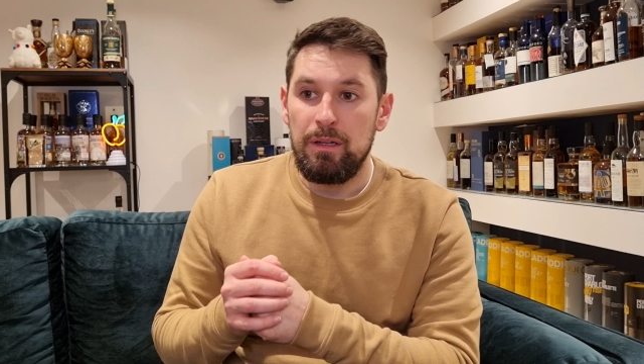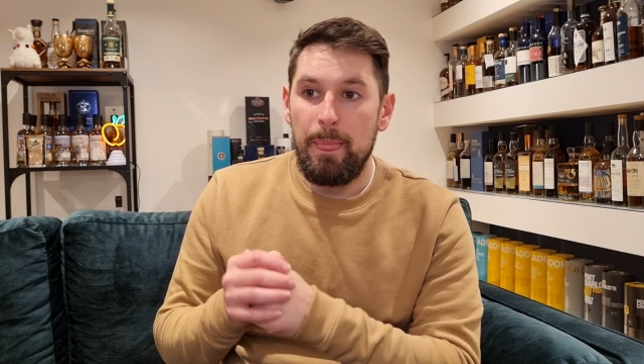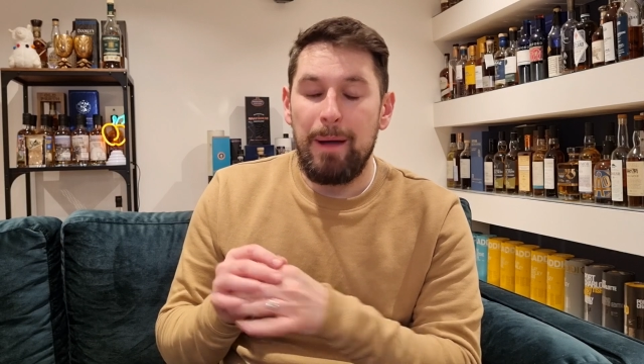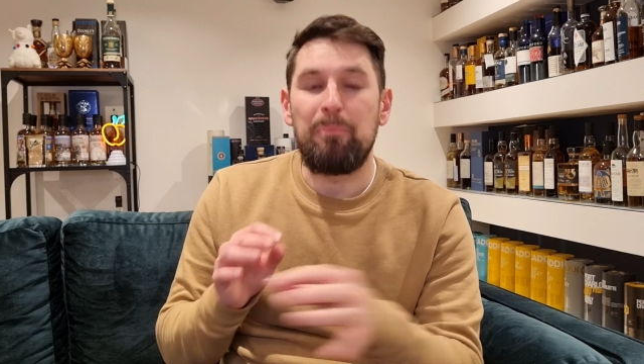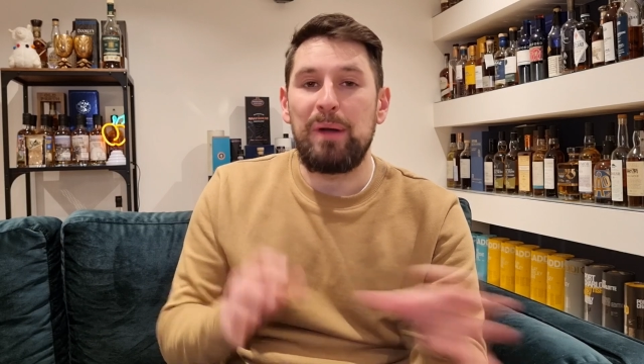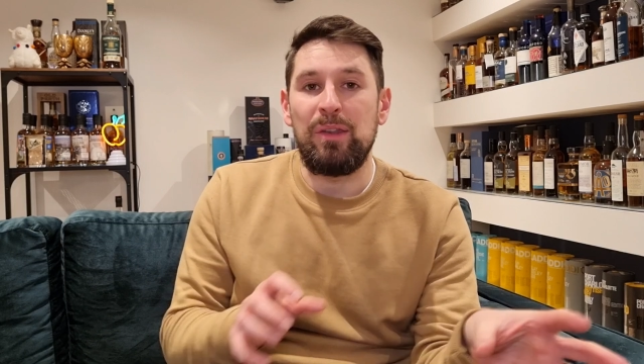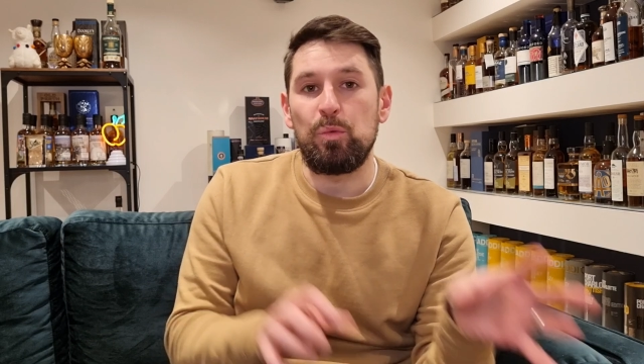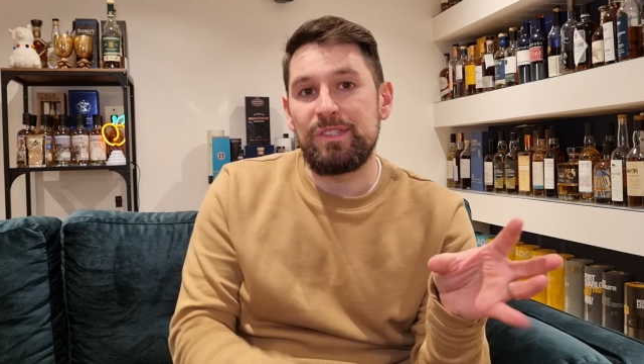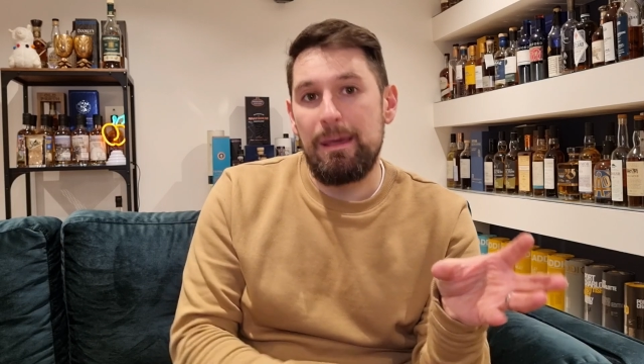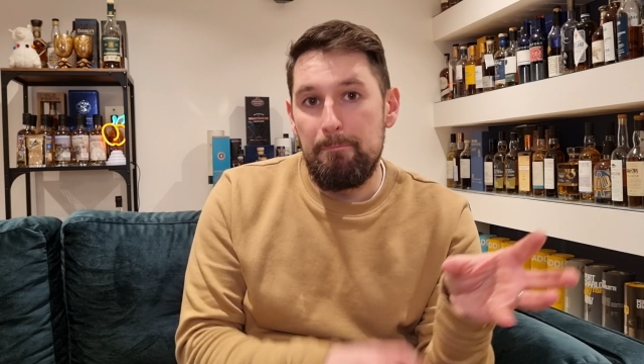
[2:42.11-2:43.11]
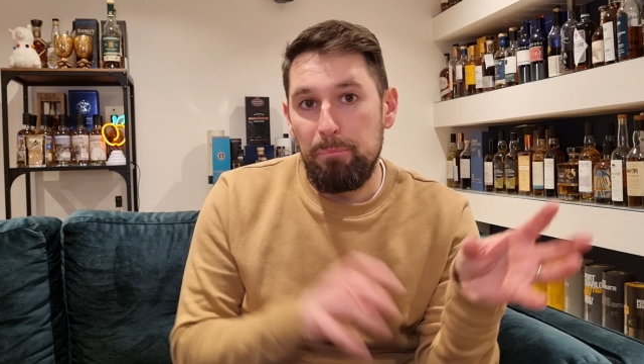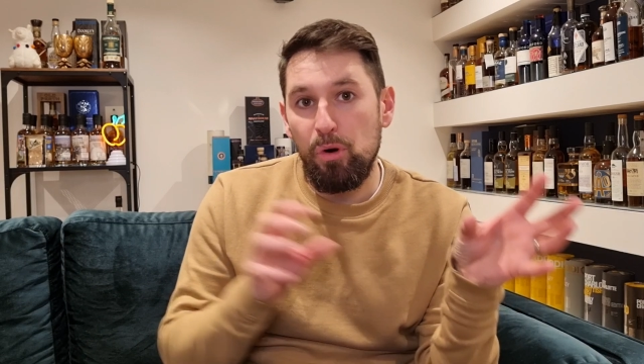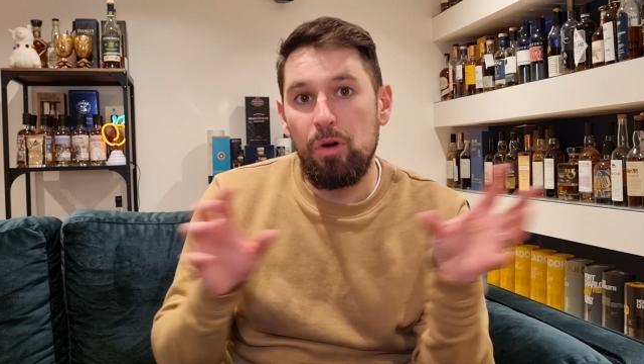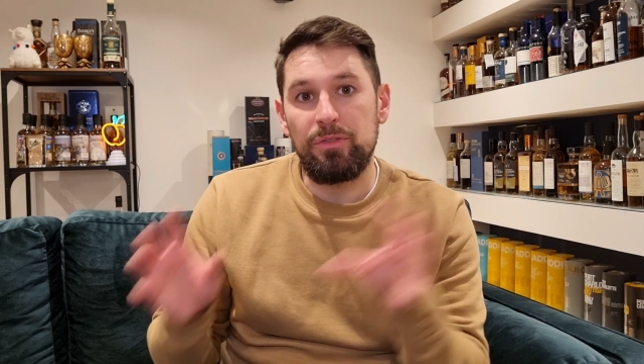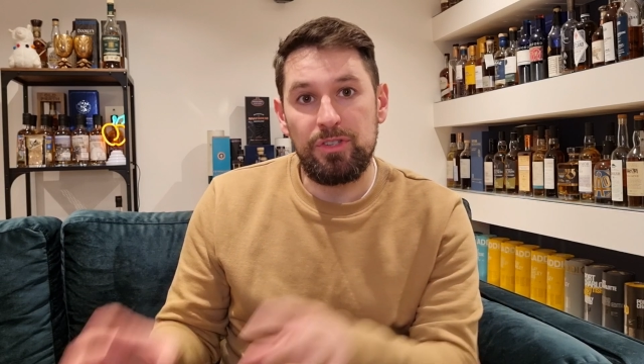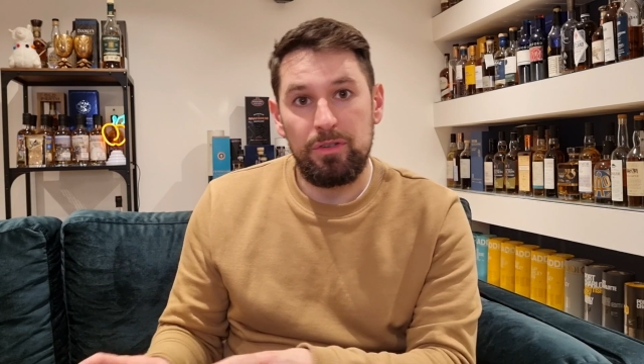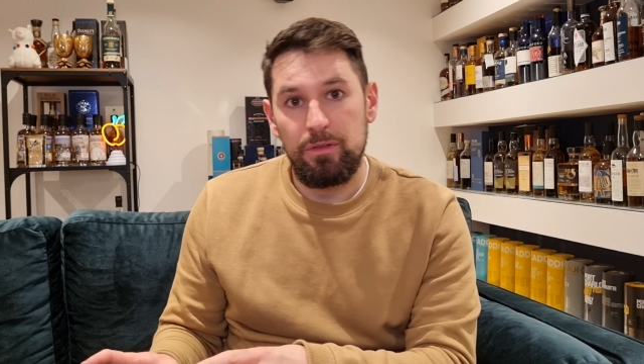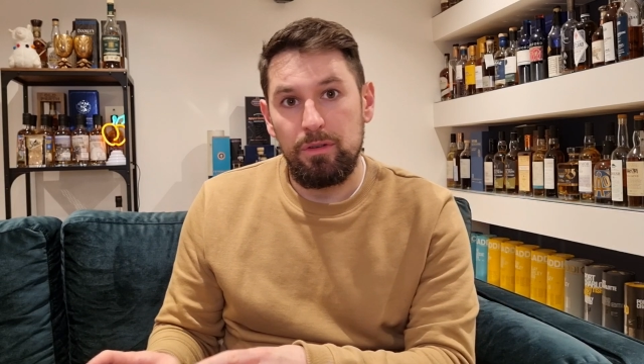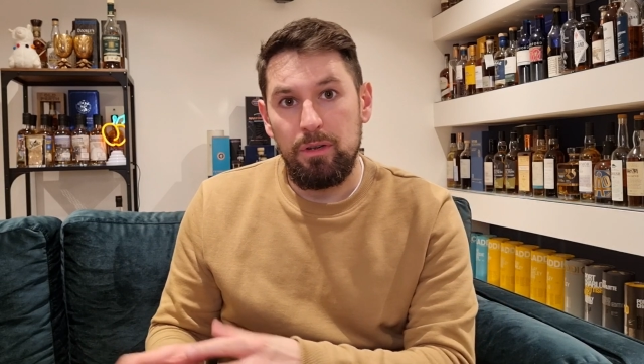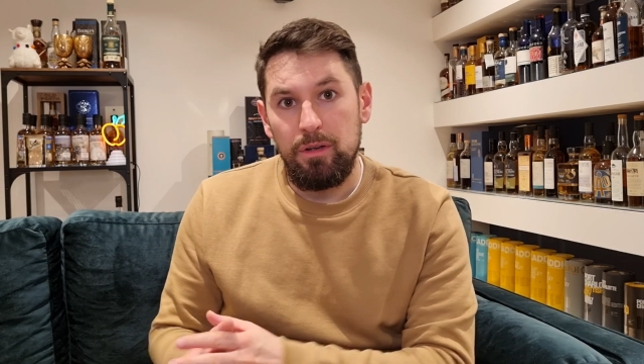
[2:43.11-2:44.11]
That brand was then bought
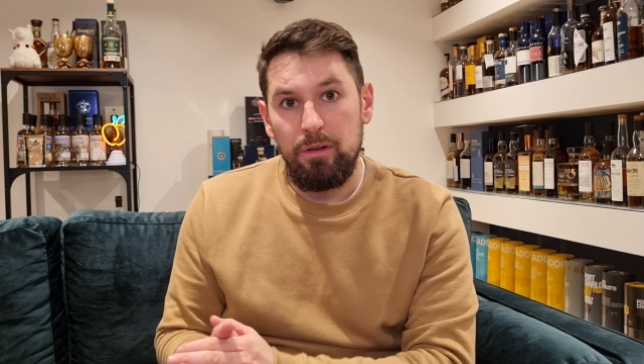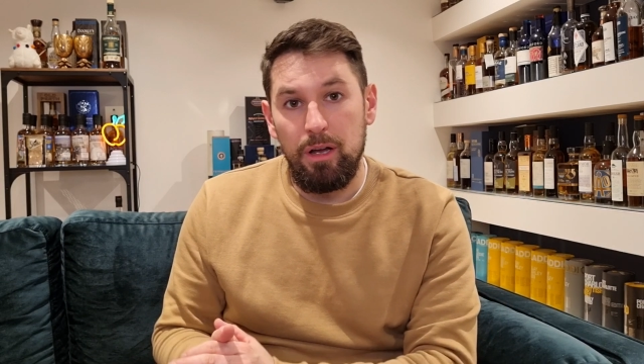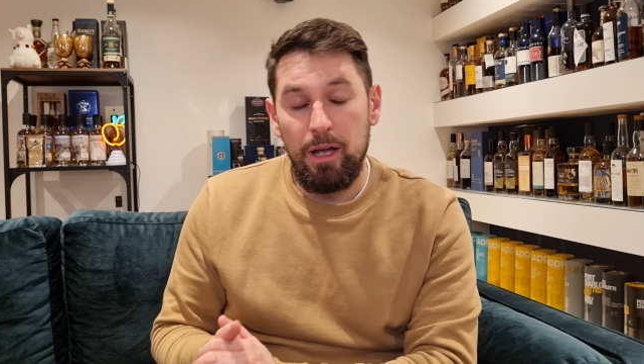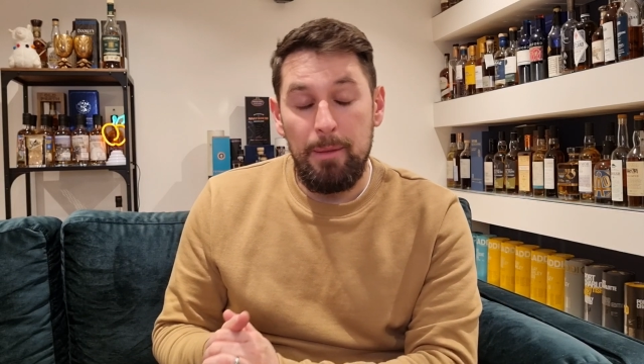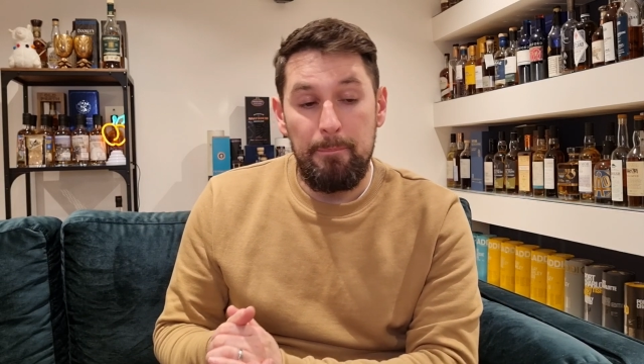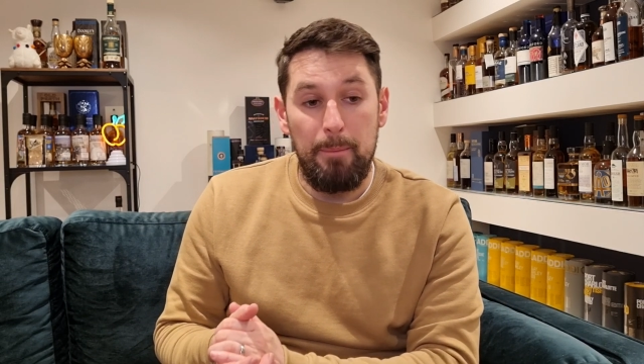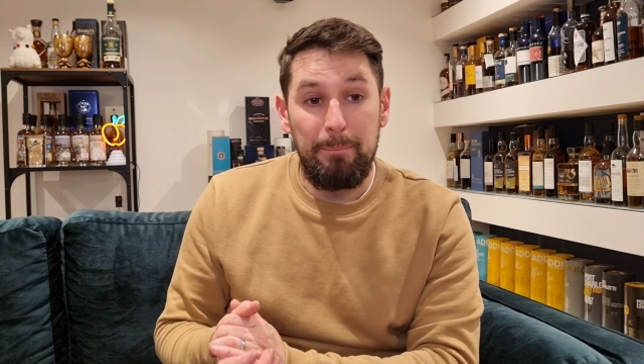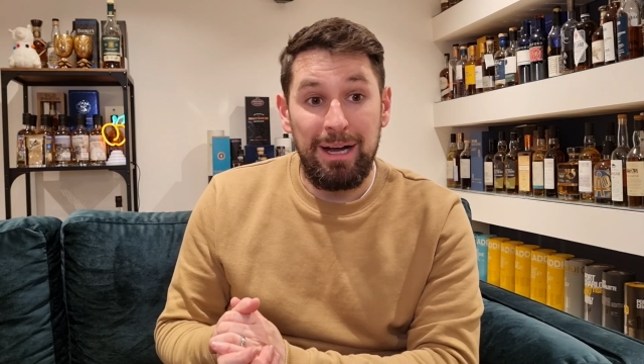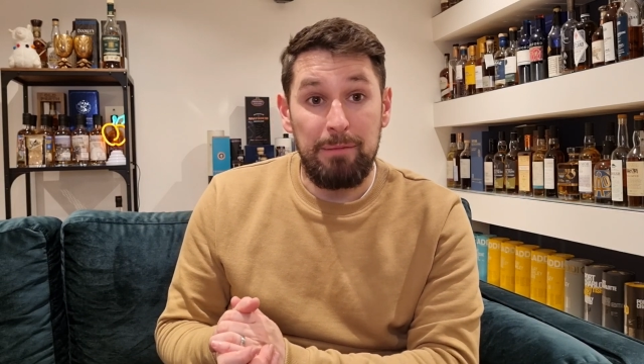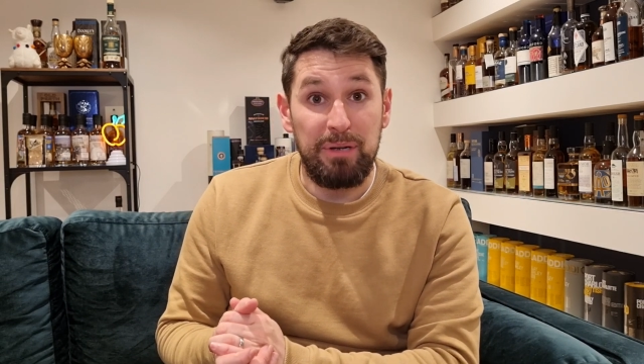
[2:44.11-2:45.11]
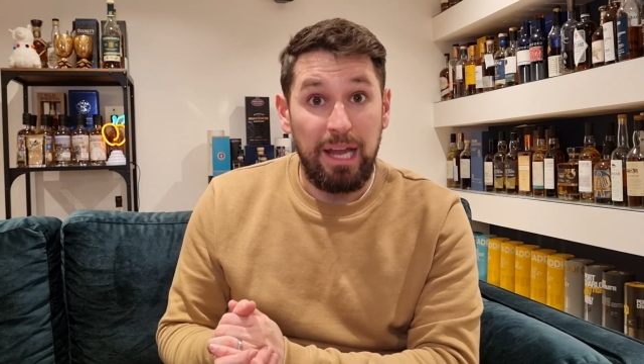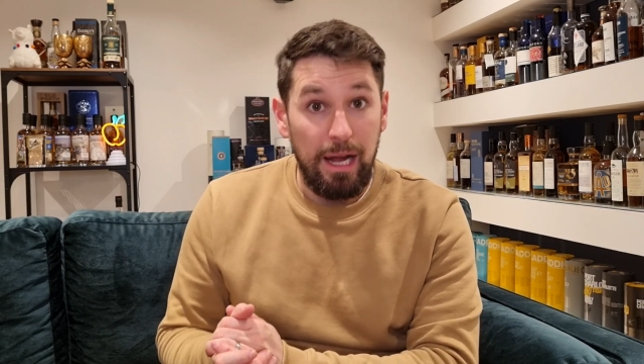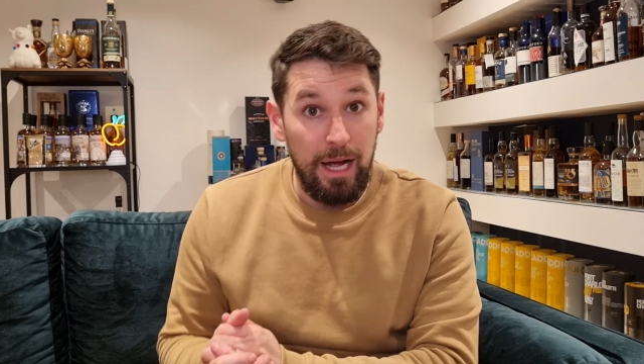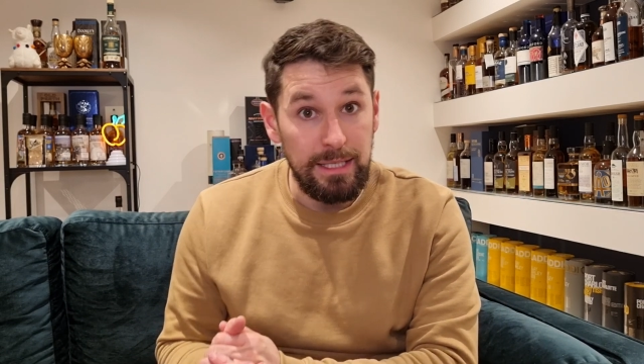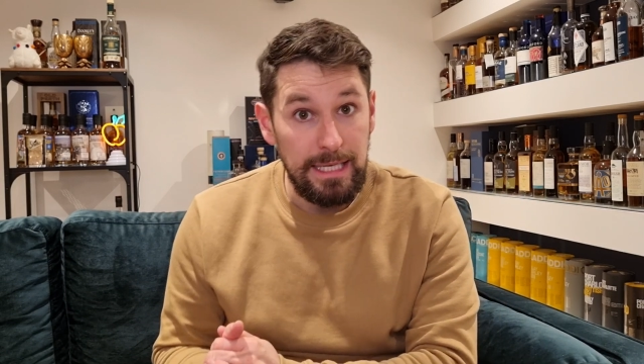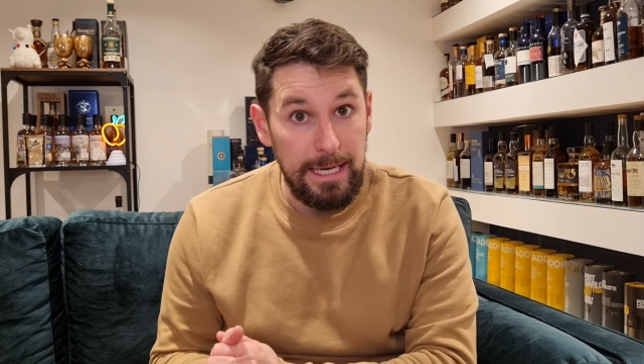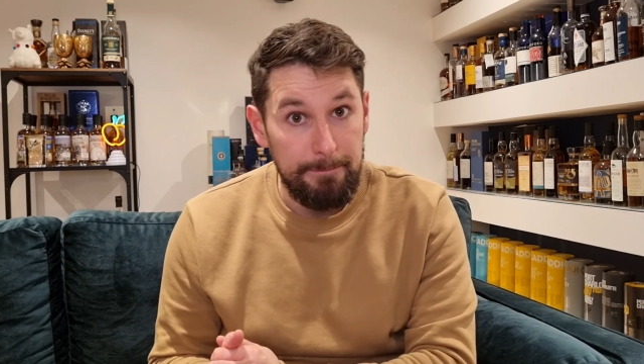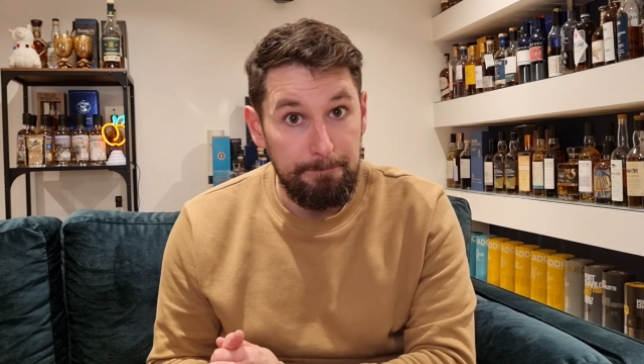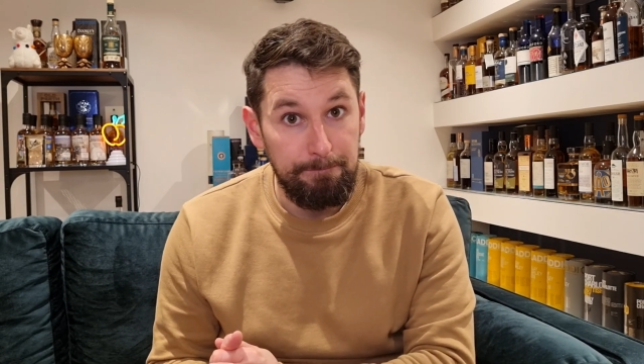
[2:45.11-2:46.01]
by Bacardi,